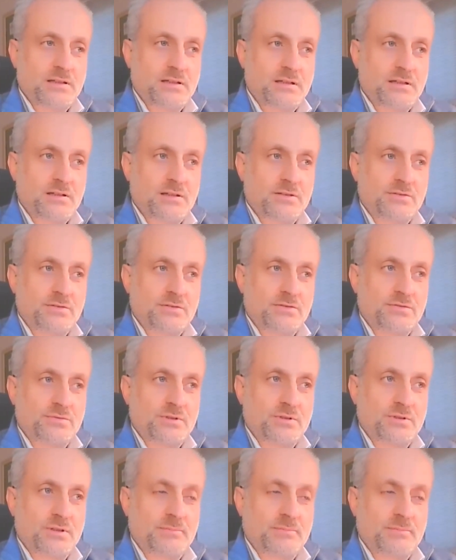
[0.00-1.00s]

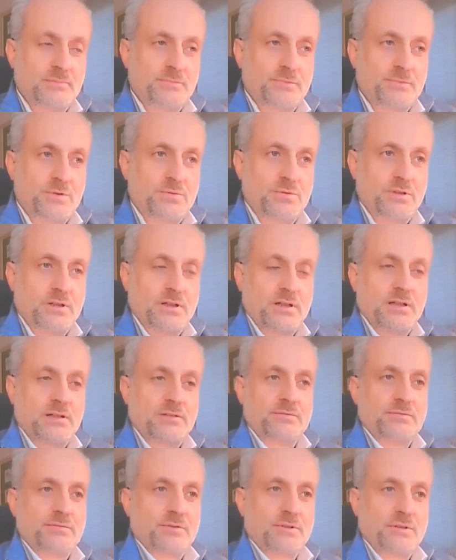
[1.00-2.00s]
to
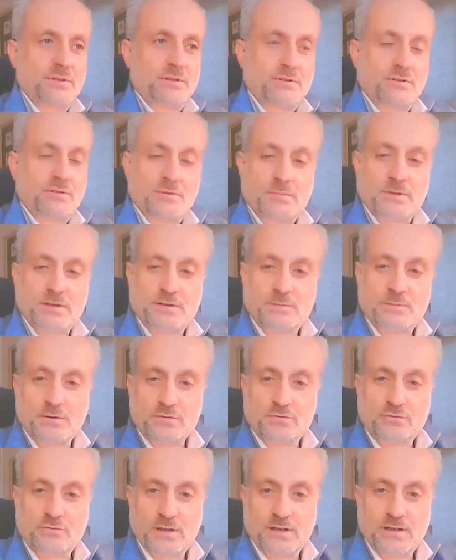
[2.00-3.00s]
have Yom
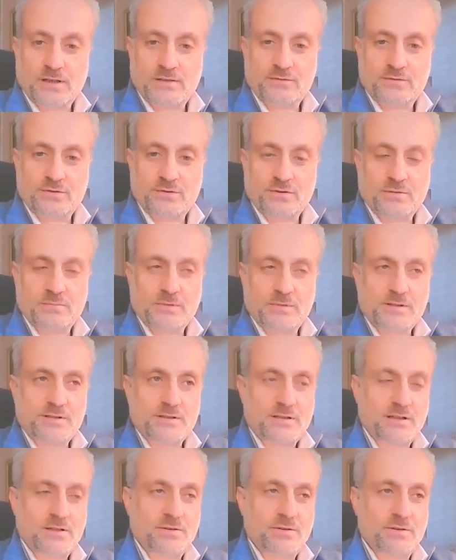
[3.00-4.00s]
Haatzmaut right after Yom
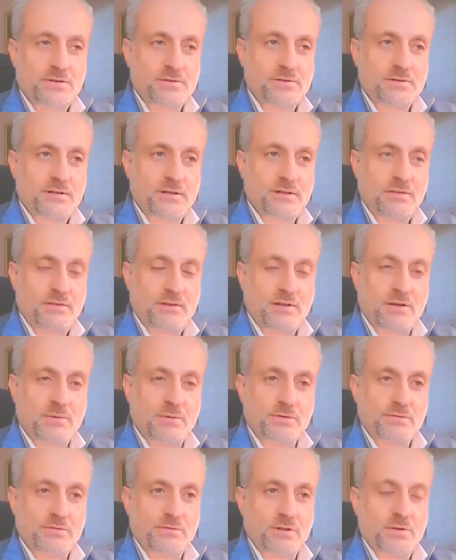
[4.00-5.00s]
HaZikaron, I think it
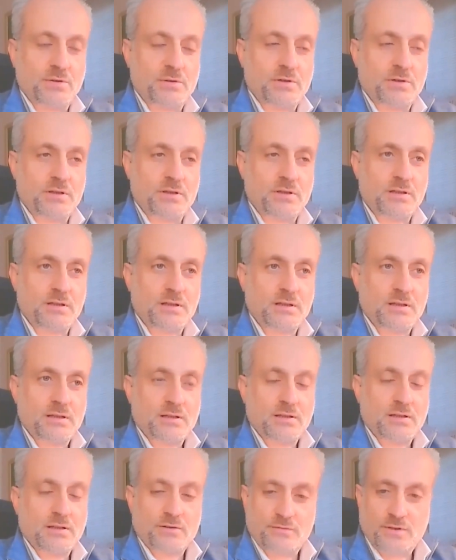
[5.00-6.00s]
was a very
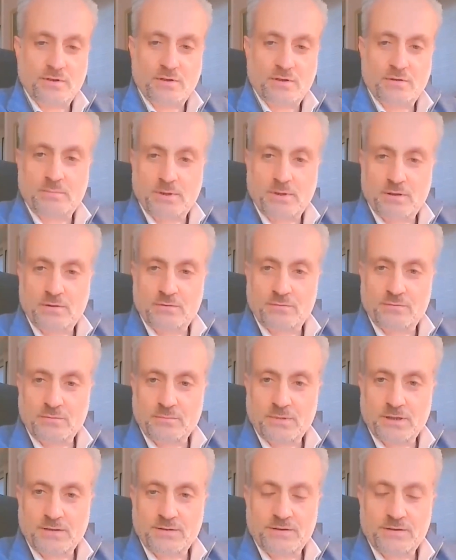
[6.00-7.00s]
powerful
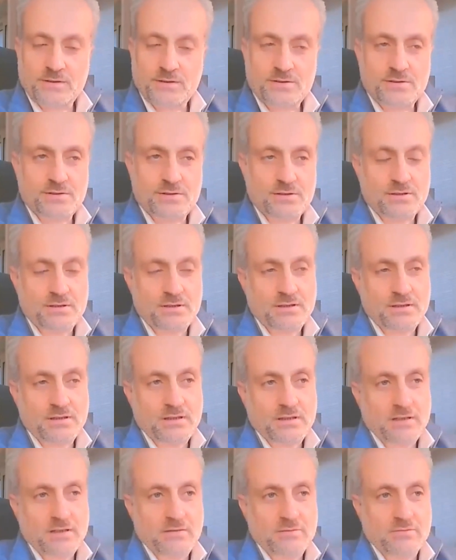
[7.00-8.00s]
message.
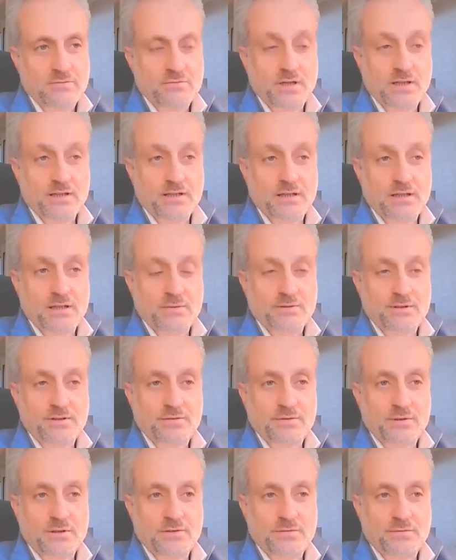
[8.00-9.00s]
Right now in
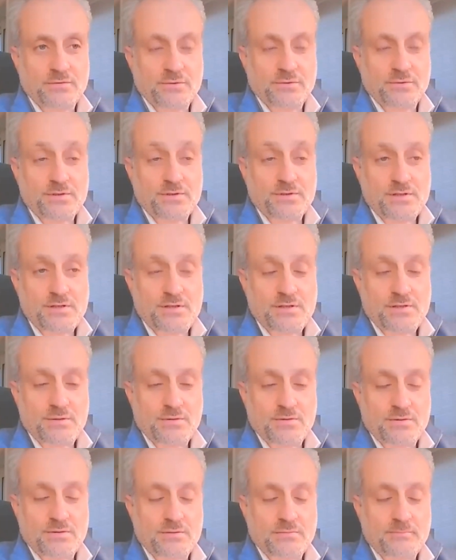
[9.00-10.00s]
Israel, of course, this
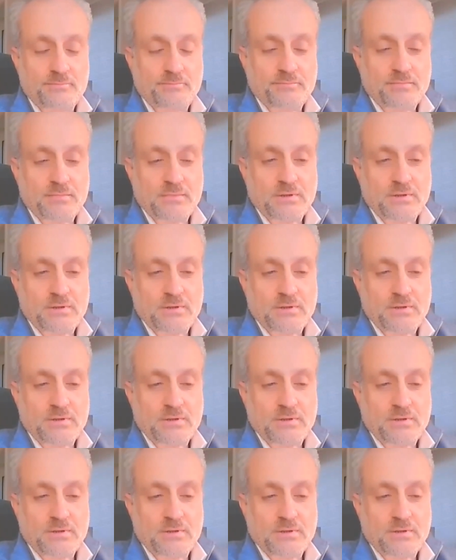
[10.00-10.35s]
year,